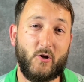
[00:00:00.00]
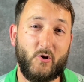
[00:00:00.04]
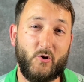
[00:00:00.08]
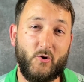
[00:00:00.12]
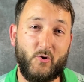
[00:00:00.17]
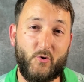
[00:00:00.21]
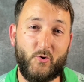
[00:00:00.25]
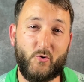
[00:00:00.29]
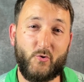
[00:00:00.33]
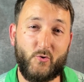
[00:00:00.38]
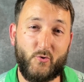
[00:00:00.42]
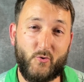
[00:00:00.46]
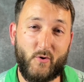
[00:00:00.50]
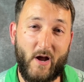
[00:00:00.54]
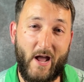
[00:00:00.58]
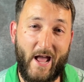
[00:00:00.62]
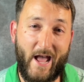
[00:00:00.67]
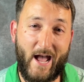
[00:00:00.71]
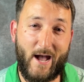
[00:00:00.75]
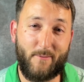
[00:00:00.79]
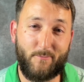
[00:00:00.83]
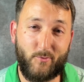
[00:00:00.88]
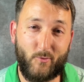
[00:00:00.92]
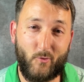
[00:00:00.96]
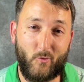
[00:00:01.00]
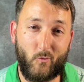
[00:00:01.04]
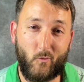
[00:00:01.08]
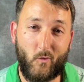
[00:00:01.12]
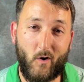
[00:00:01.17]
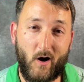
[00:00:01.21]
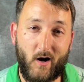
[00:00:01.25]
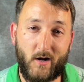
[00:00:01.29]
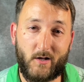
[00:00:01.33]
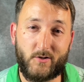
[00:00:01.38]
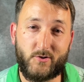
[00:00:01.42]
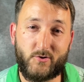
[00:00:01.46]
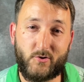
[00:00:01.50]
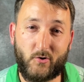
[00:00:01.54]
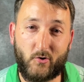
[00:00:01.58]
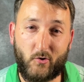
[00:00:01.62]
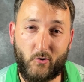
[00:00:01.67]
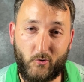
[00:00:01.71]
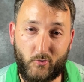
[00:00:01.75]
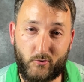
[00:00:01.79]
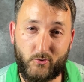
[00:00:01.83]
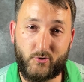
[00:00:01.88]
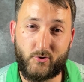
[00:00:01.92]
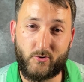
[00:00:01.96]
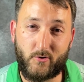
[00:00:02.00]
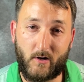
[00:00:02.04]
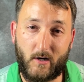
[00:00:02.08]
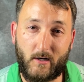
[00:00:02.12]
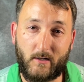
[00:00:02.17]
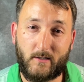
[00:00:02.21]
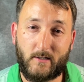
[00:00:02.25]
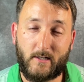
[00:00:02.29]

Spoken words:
new Apple Watch Ultra,